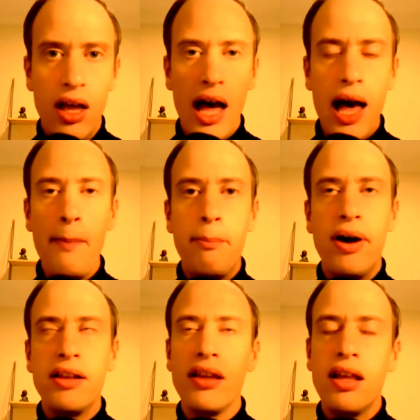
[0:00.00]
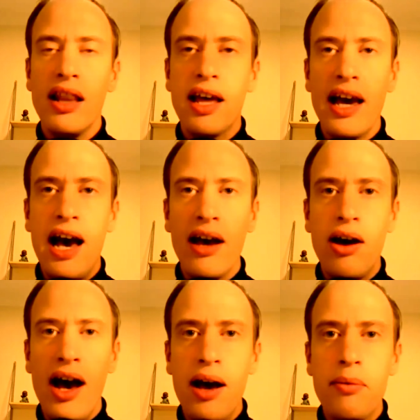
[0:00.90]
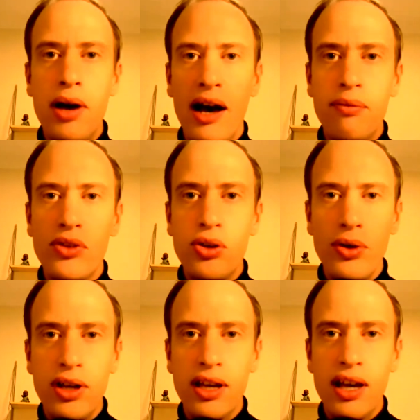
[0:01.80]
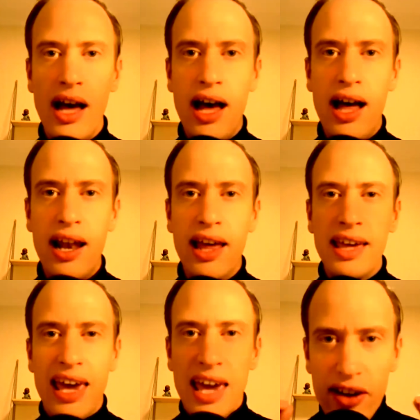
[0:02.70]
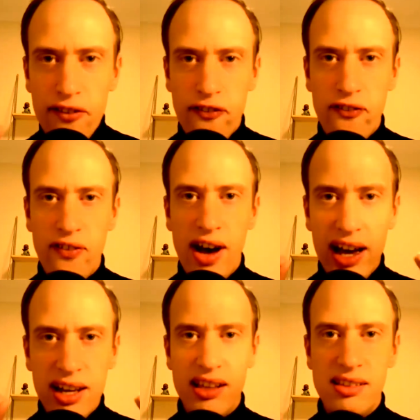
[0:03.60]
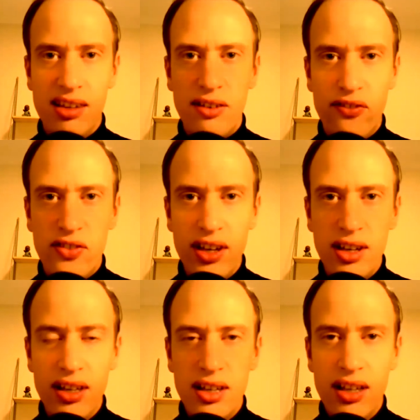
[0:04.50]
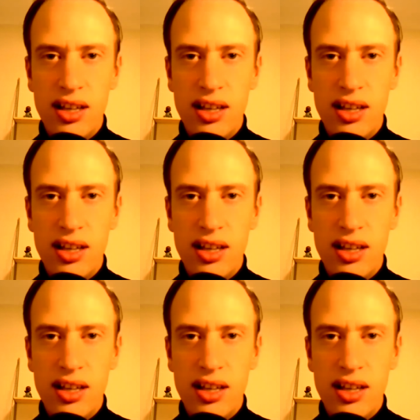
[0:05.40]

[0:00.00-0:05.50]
Uh, but like I, I'm, I'm doing, like if I need something